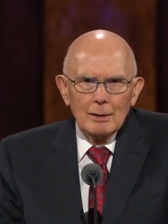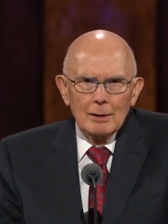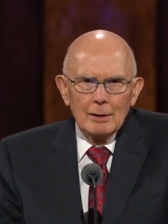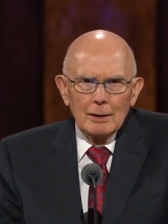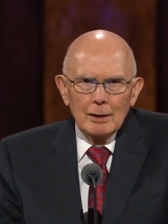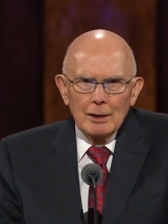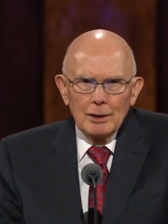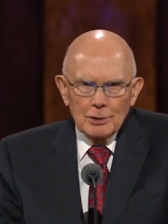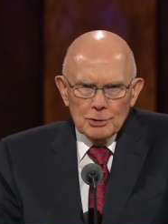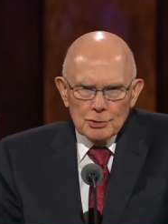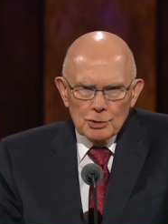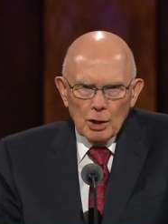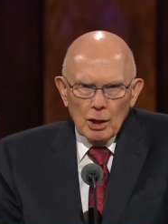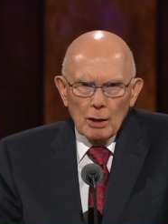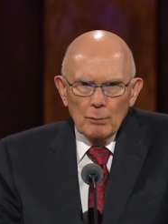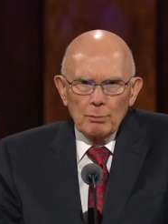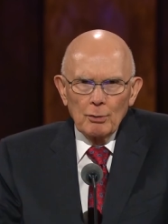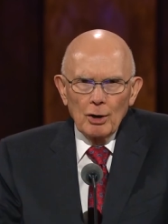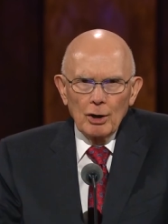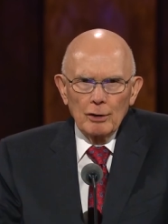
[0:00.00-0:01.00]
It is
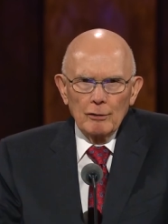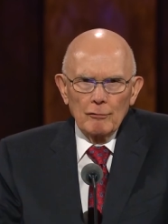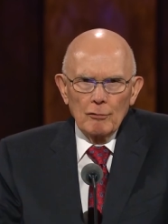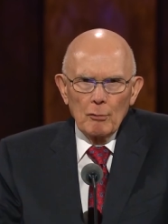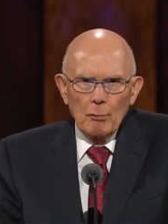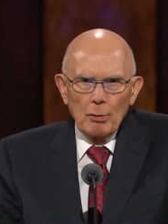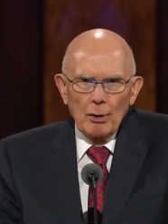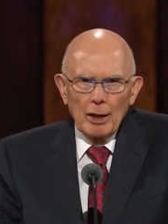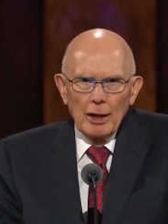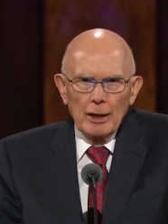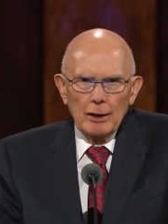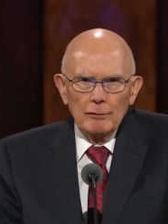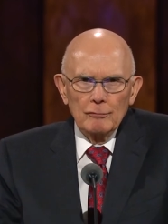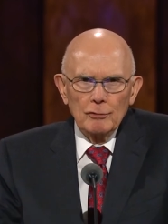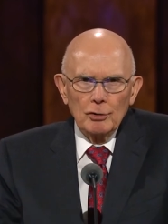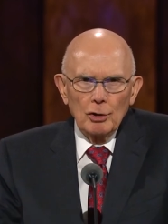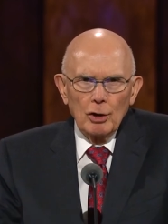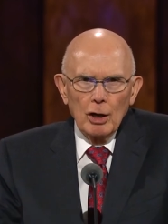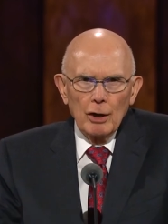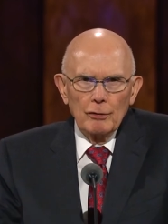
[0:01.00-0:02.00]
all part of the plan
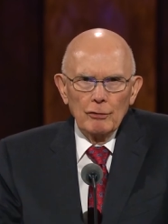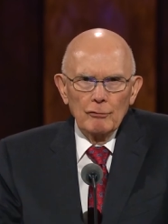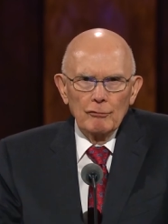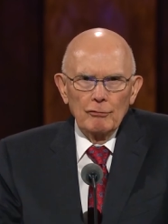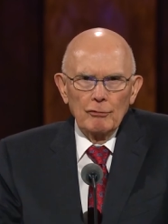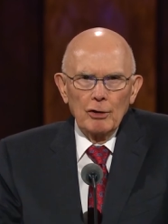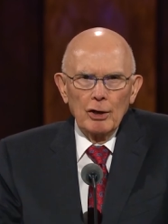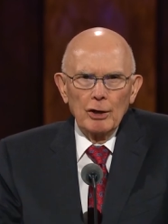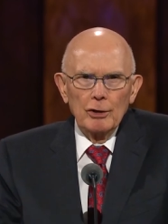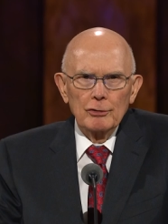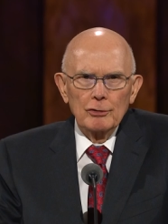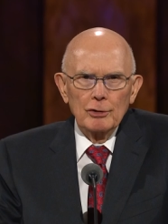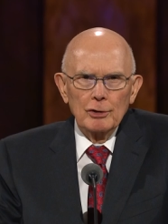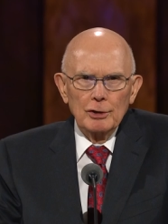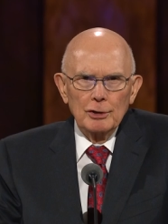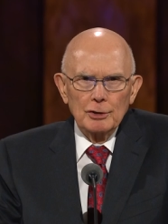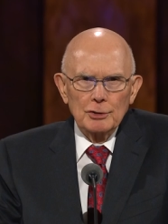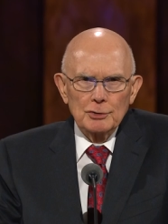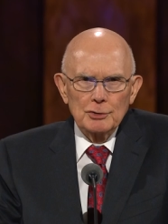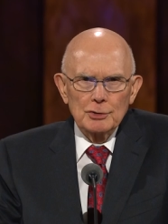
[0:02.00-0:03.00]
of God the Father
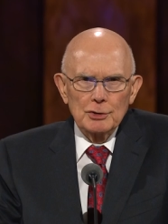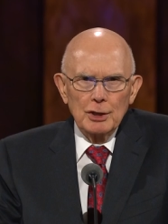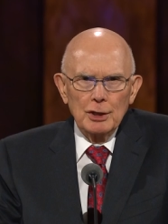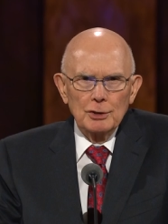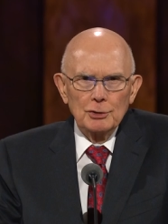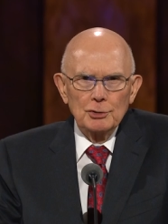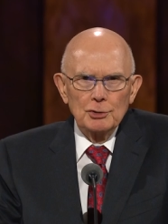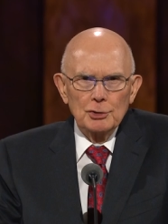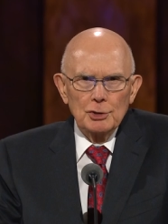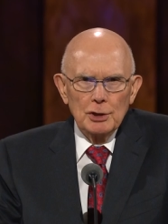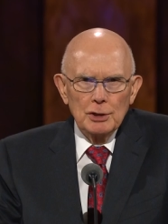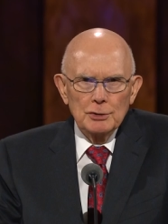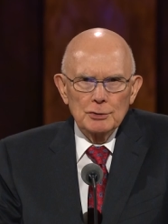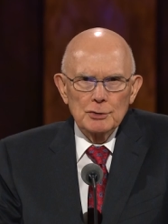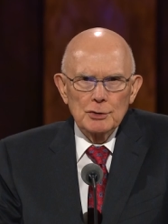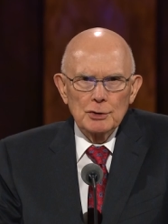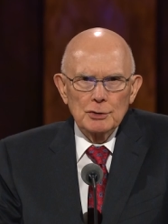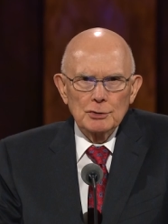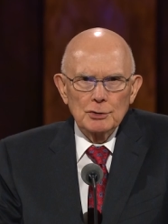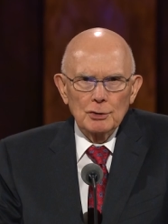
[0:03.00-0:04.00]
and his Son,
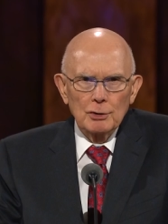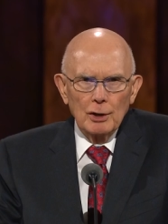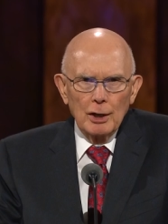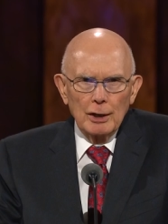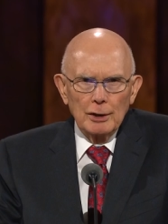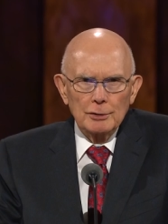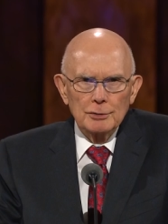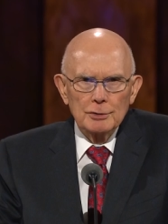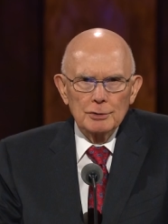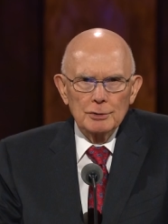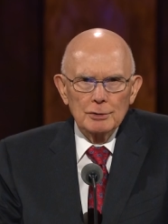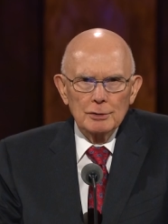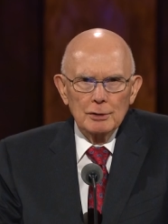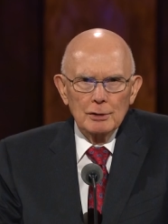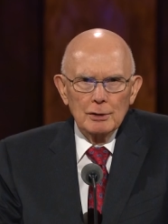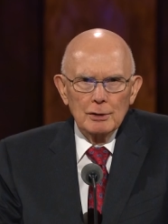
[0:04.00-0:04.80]
Jesus Christ,